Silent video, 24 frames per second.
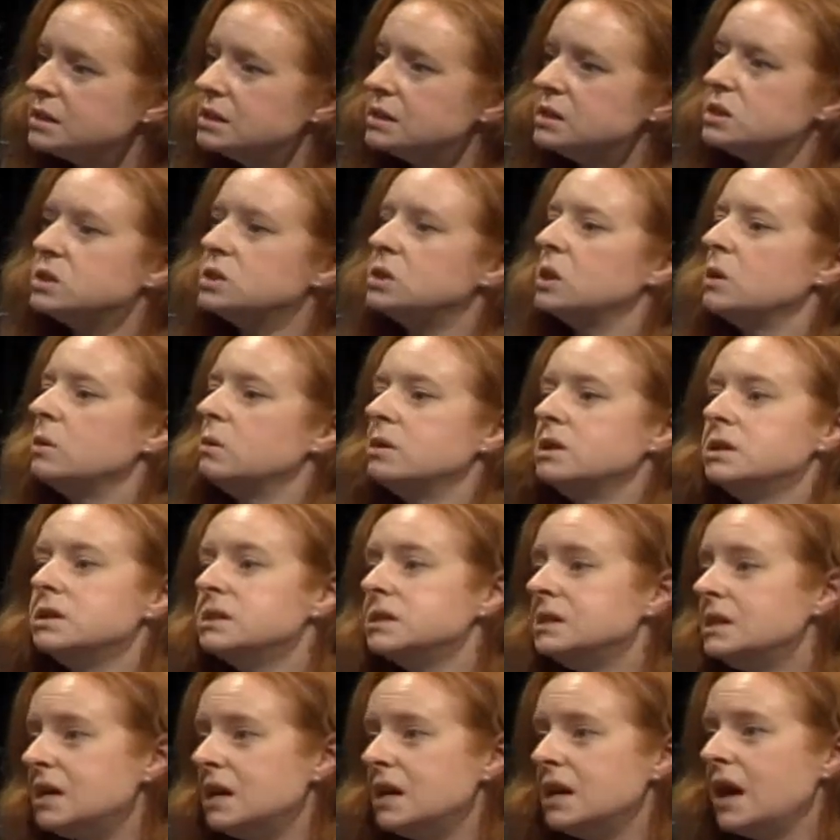And so you
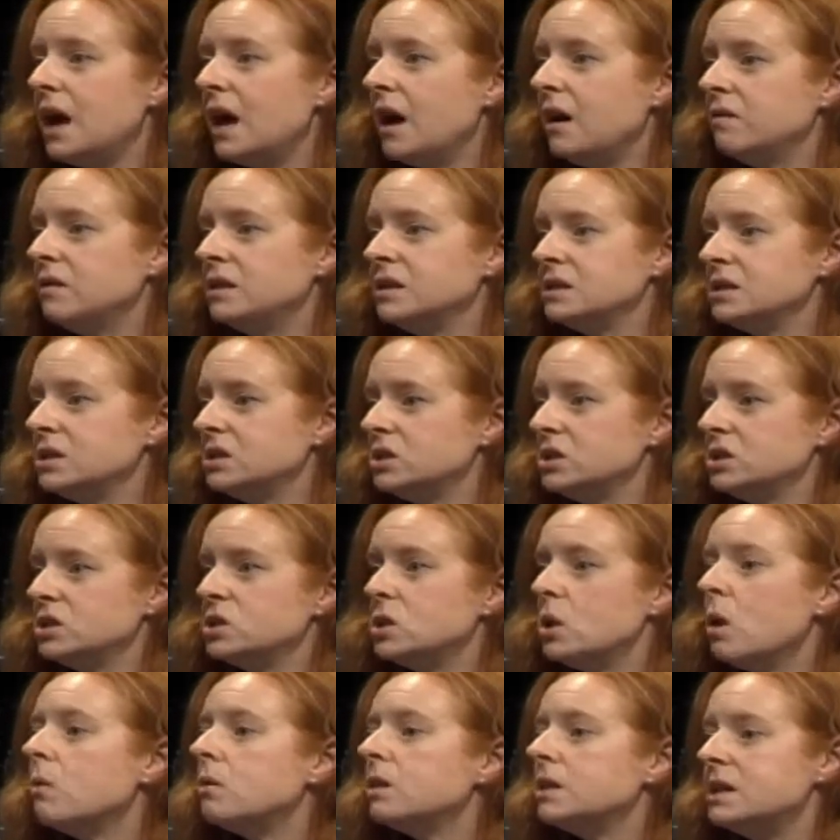see how this is just
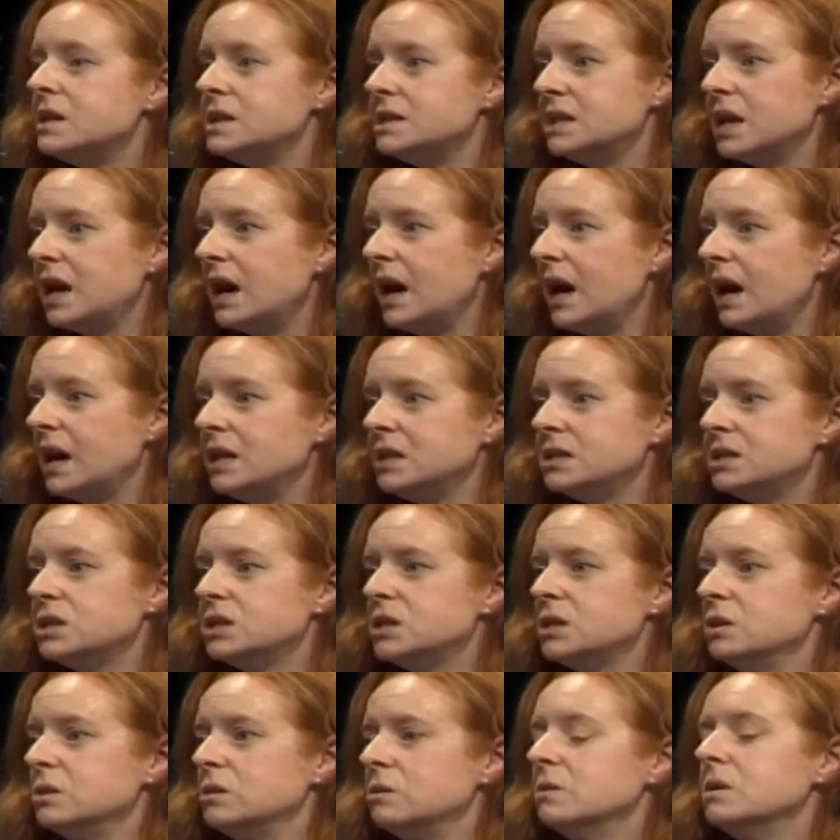totally tied
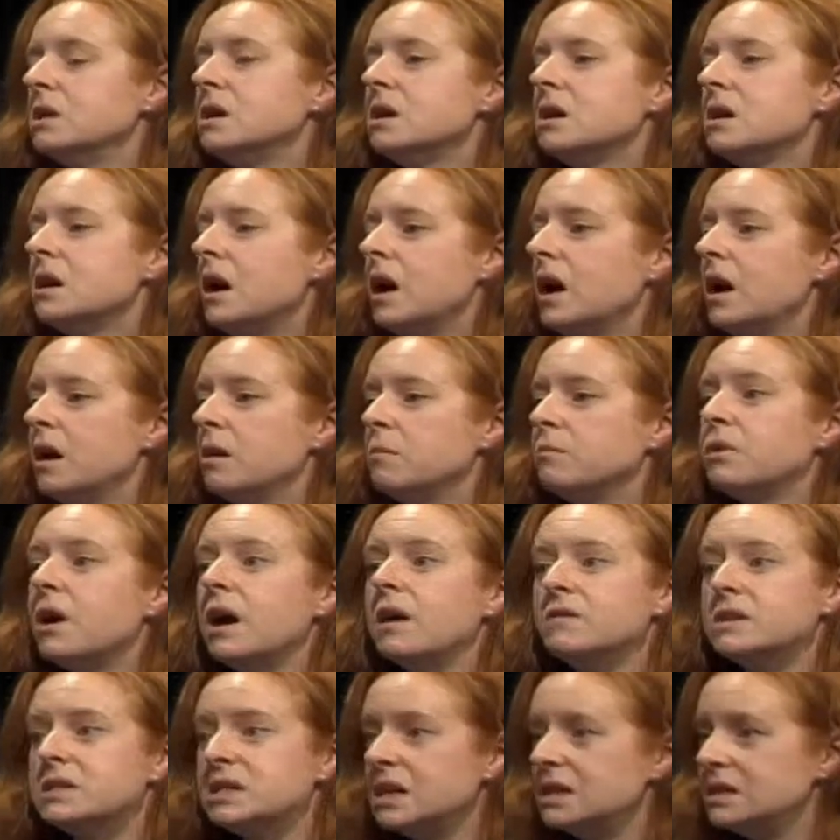to um,
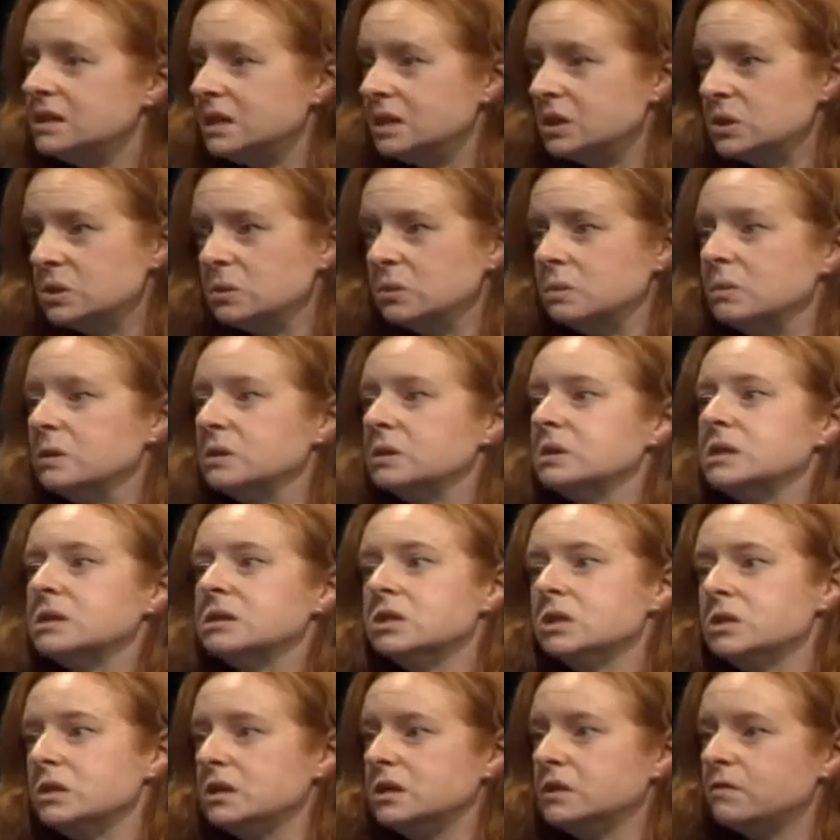privatizing schools and
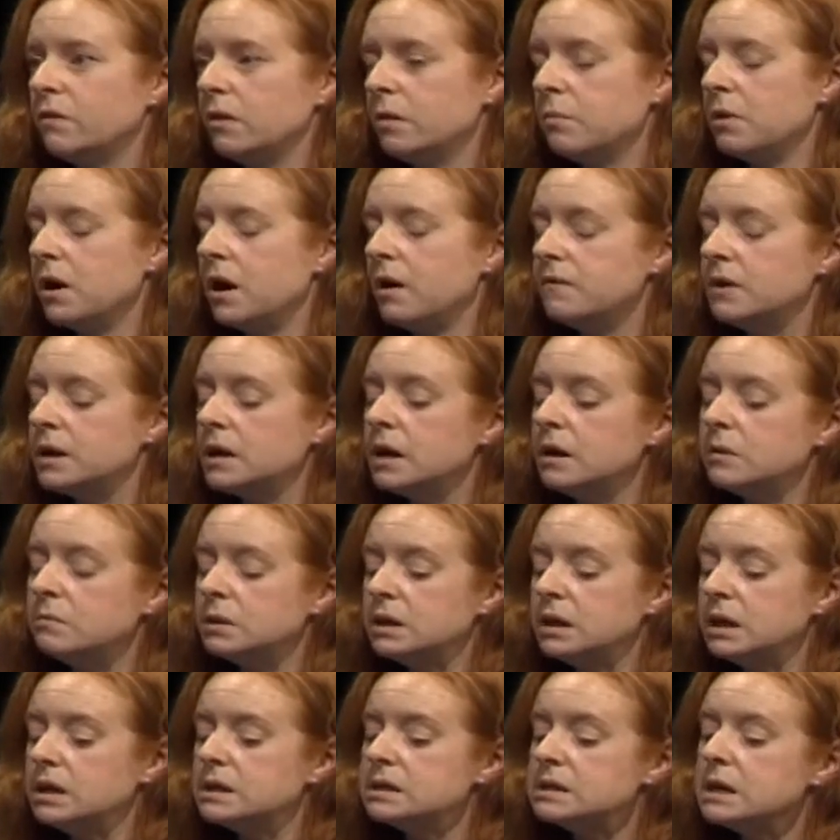to these for profit
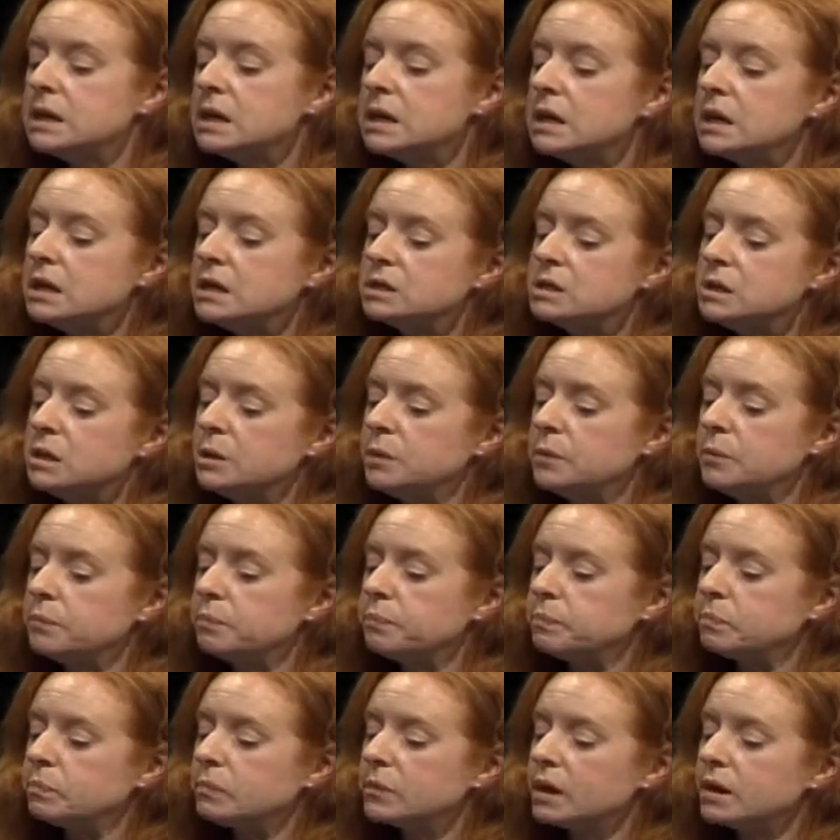companies. So
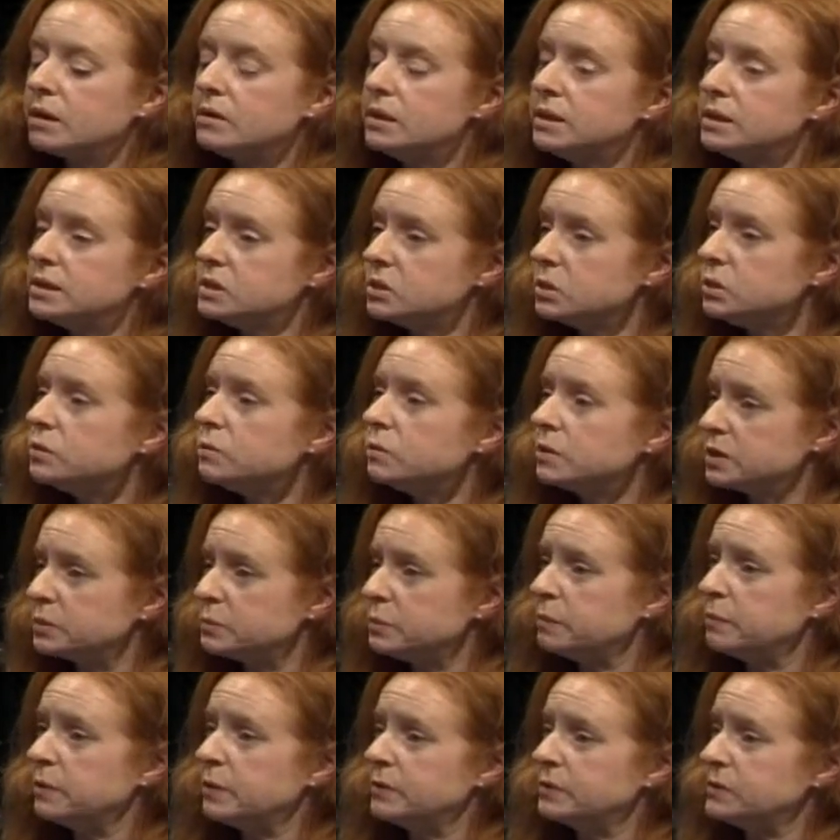this LearnWorks
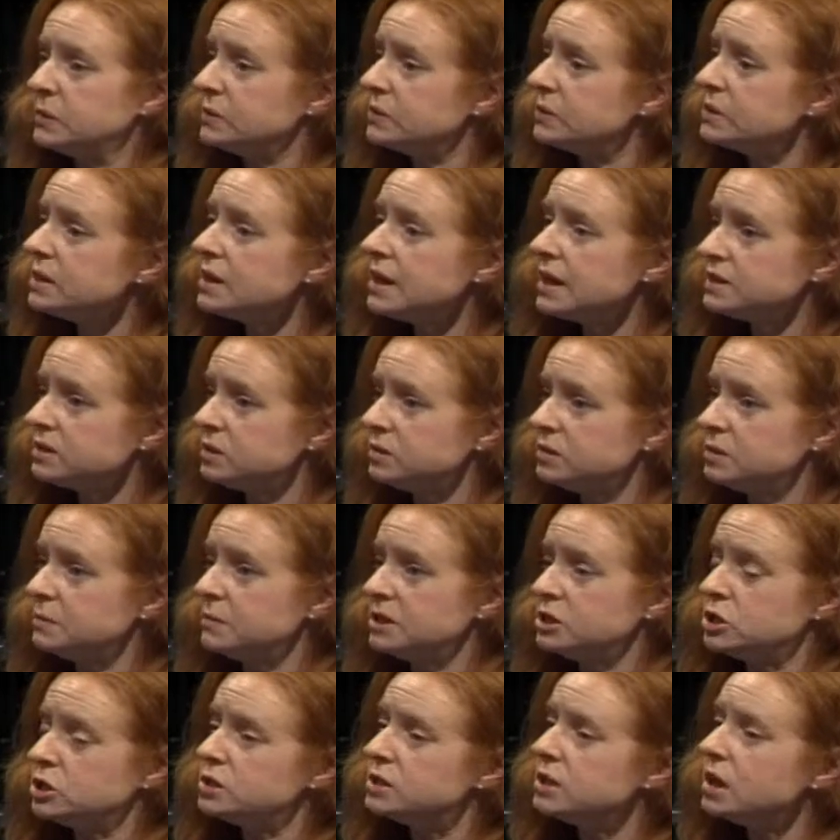proposal still has those
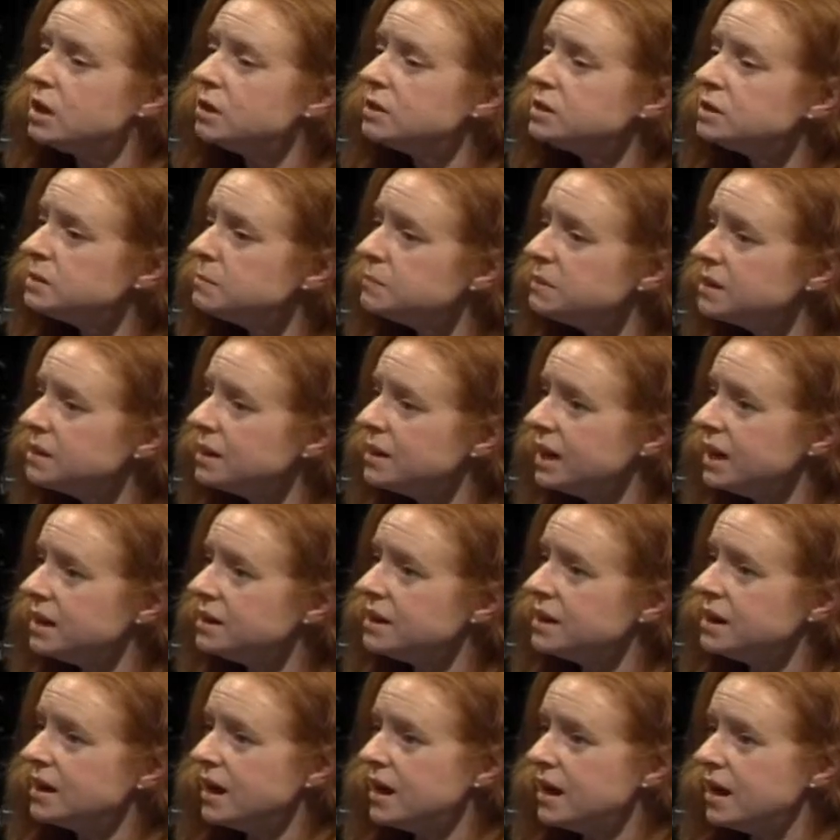measures ultimately
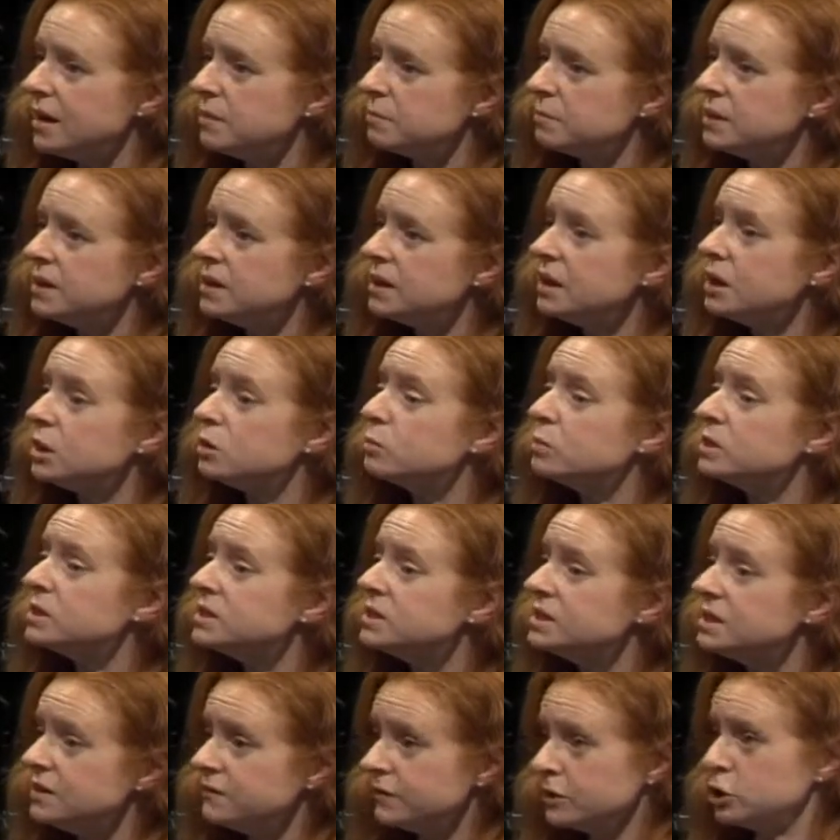ending up in
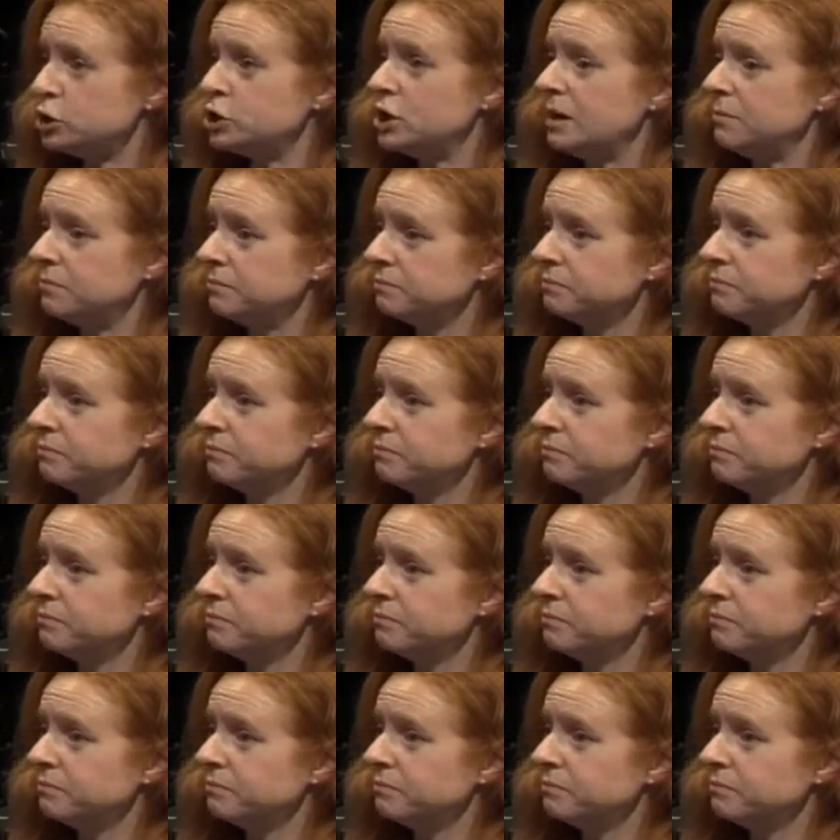receivership.